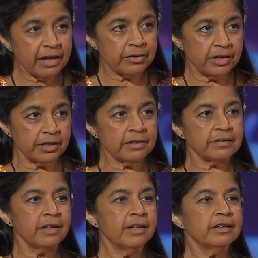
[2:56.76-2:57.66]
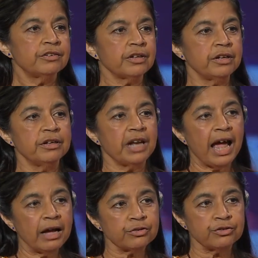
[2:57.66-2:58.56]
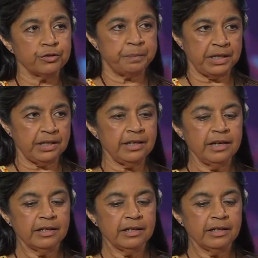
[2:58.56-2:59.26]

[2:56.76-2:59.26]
areas turn out to be